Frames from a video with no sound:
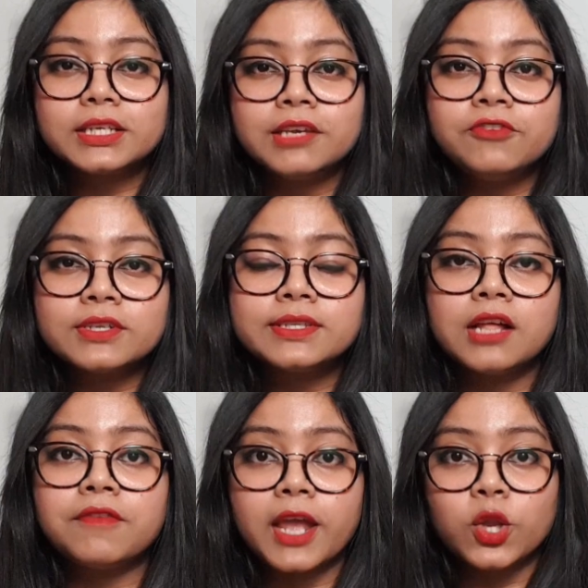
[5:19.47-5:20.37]
Give
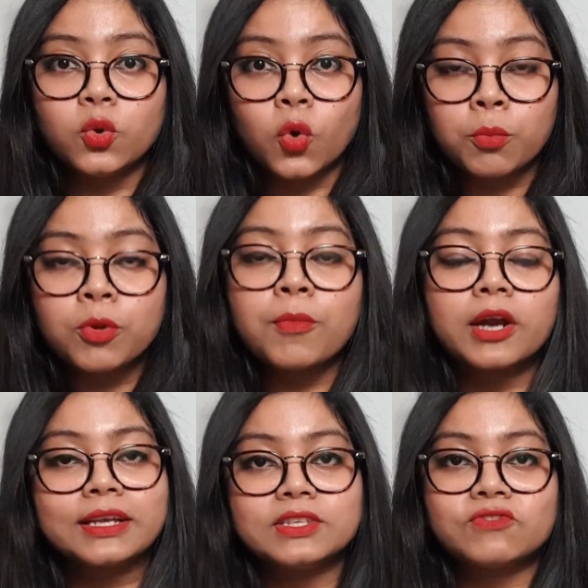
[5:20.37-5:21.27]
yourself a normal
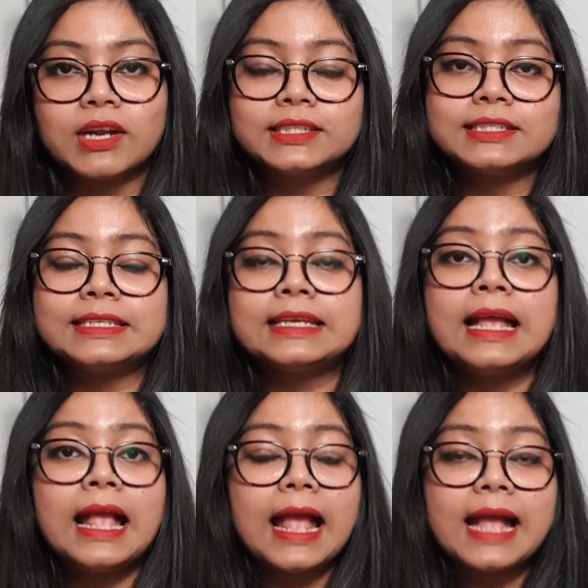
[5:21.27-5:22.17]
market strategy
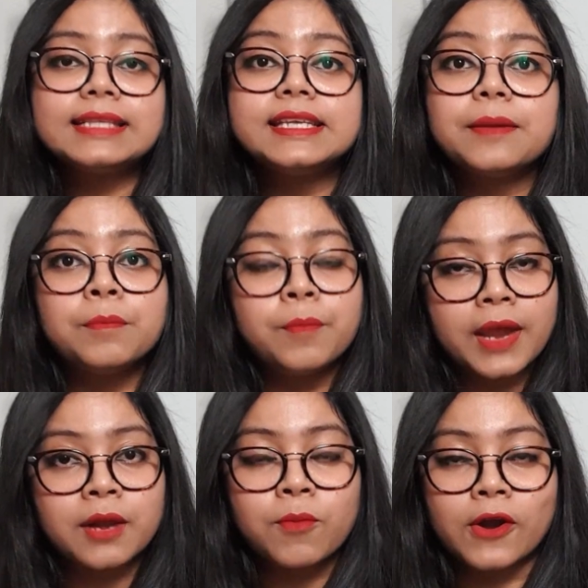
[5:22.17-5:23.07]
and a
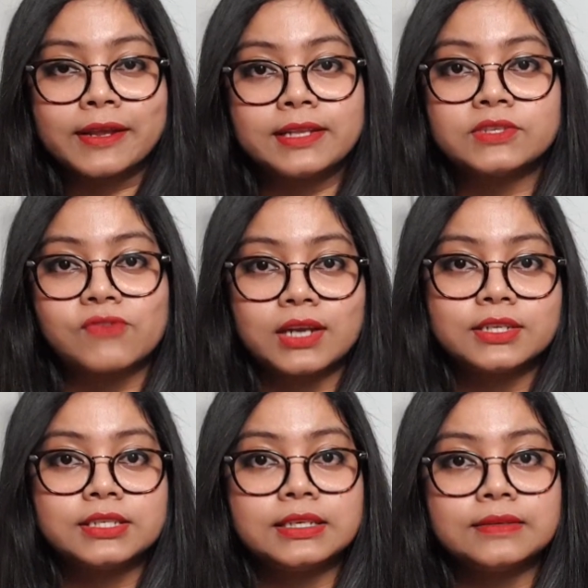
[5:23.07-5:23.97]
bear market
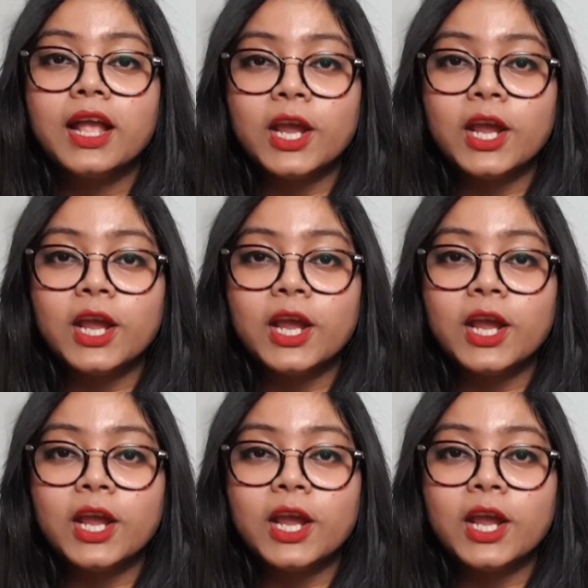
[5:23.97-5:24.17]
strategy.